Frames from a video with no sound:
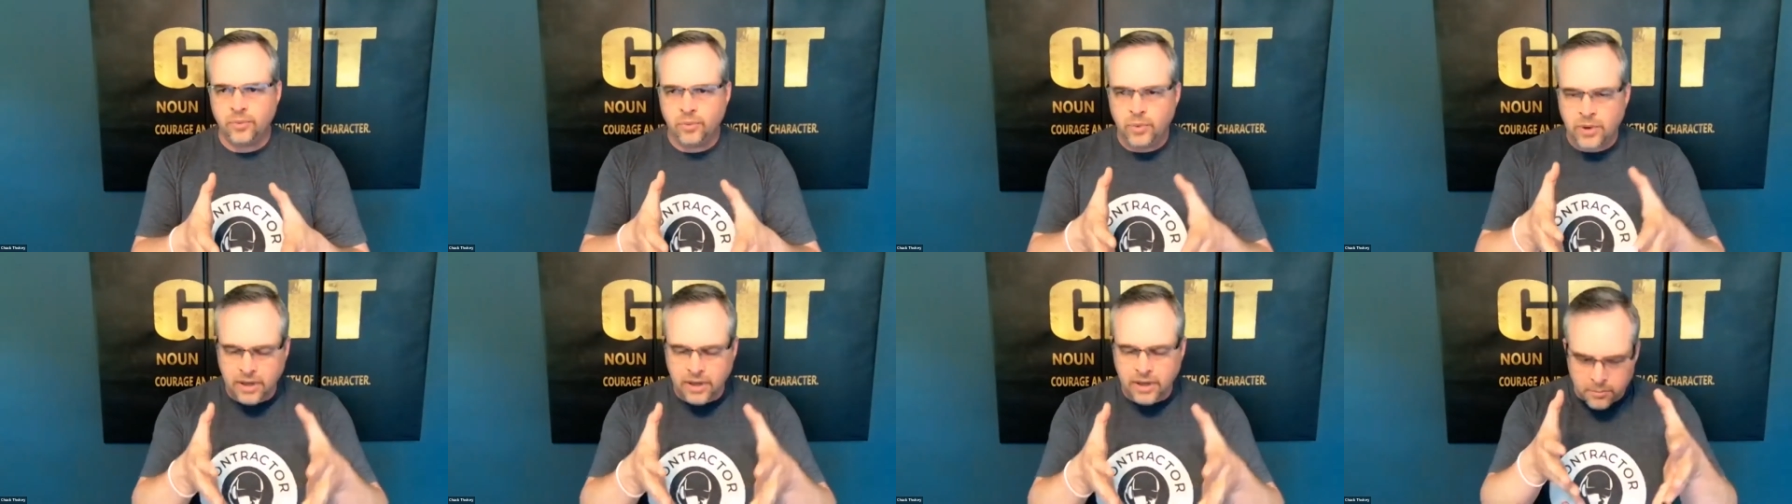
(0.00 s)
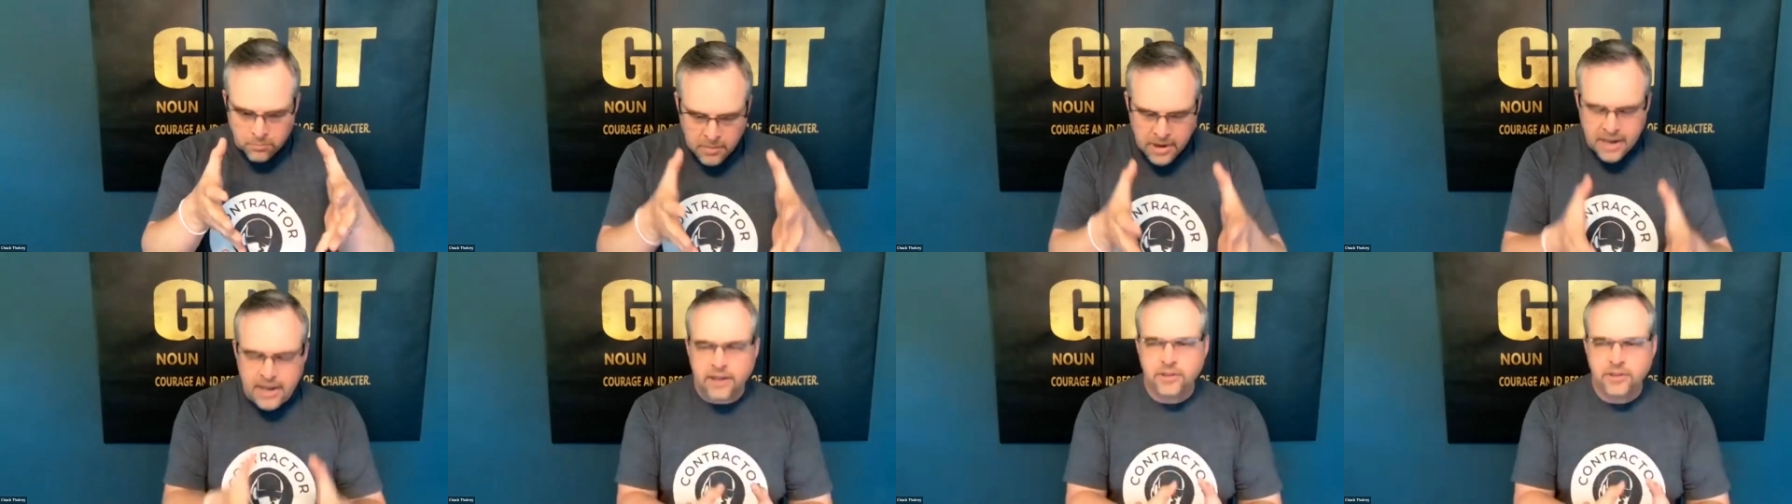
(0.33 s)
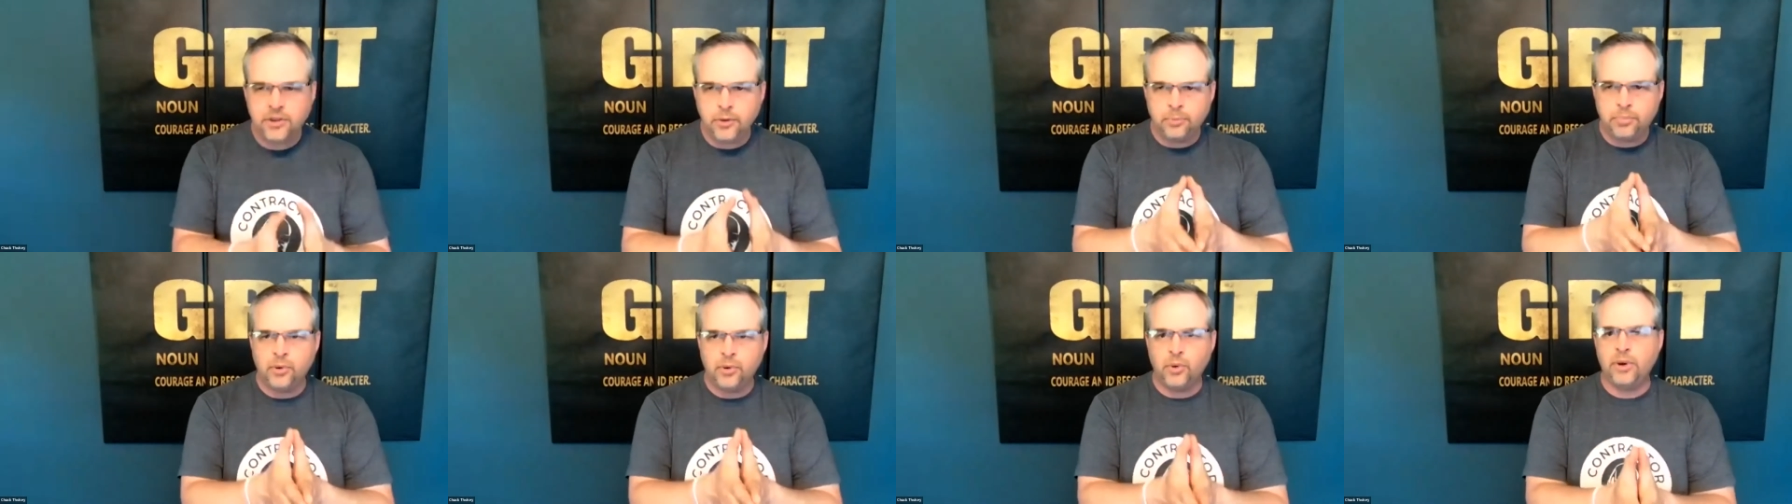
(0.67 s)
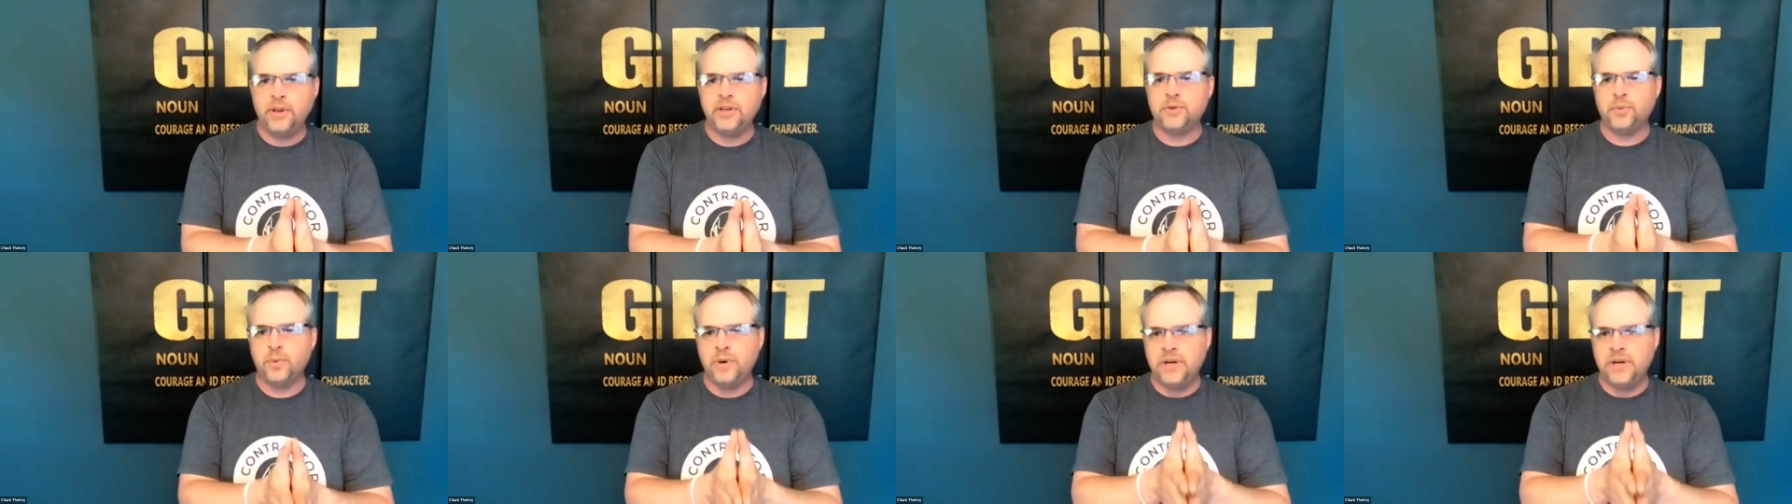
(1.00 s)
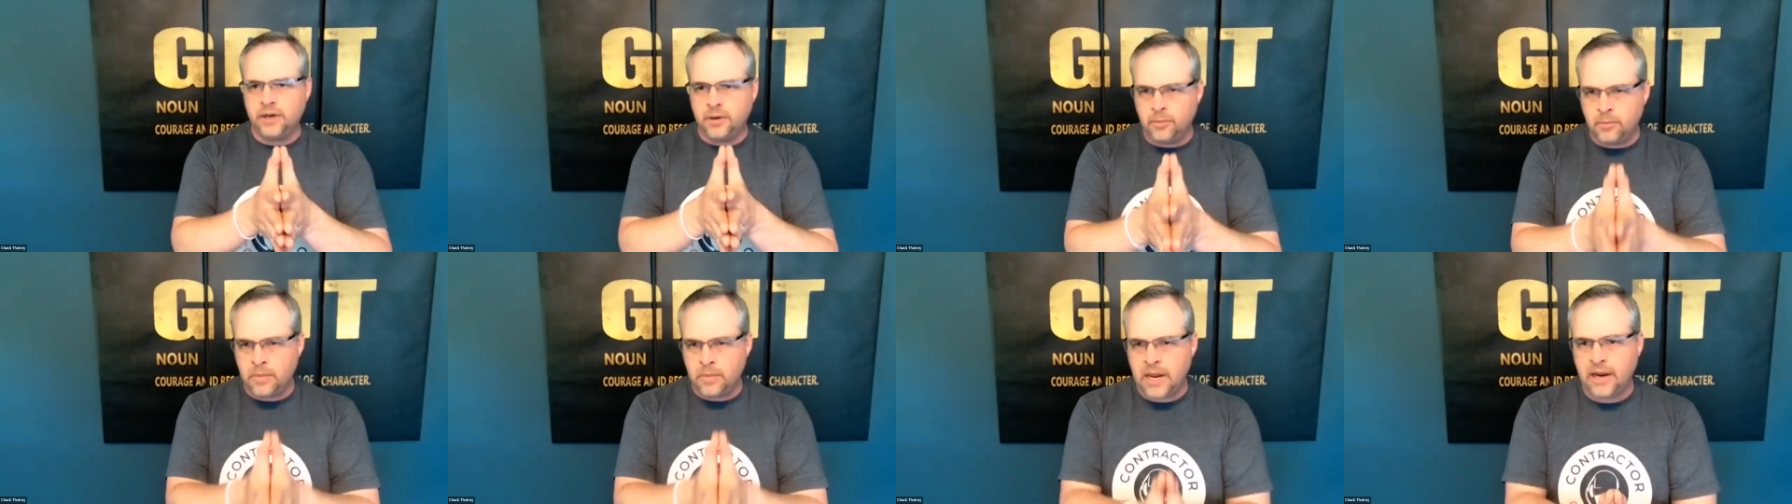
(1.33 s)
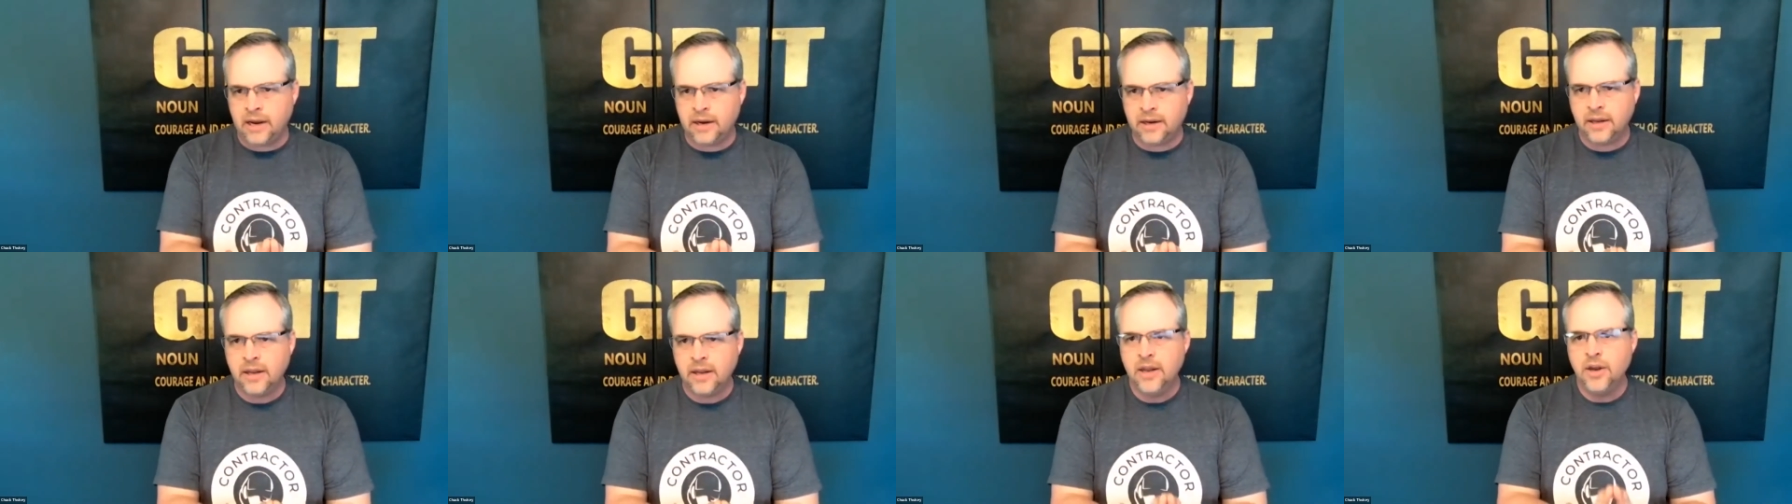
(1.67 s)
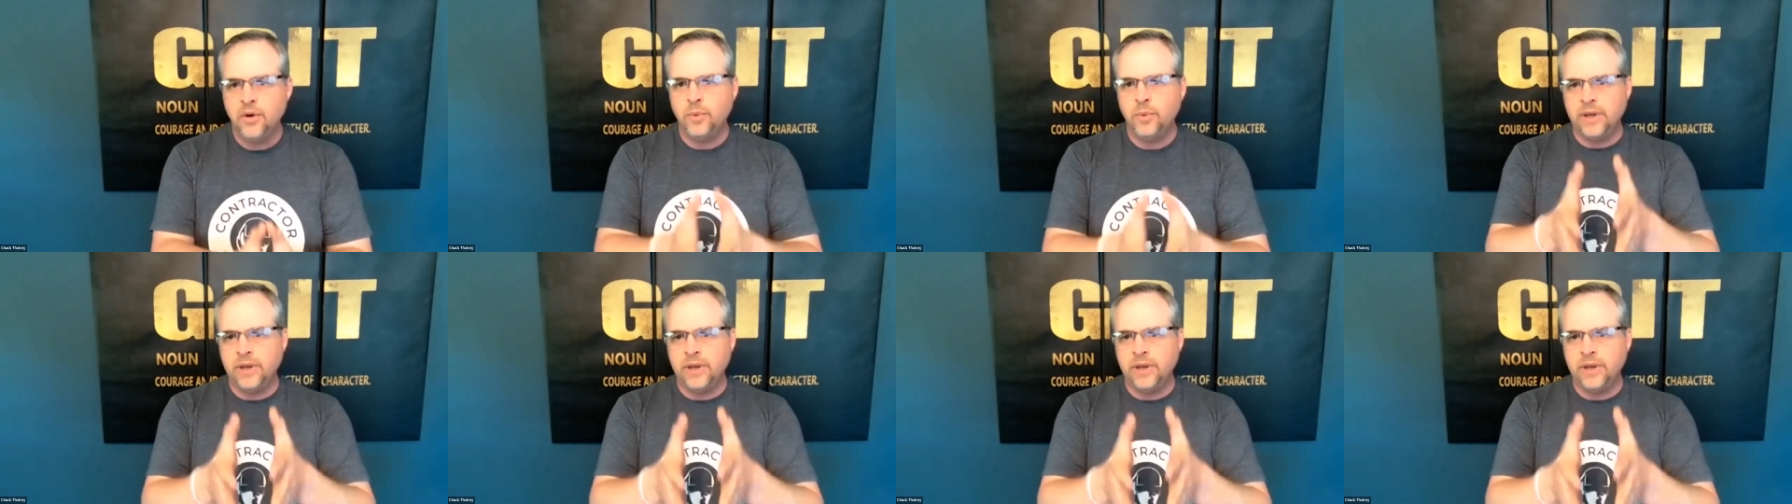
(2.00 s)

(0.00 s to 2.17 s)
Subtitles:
make the points we need to make,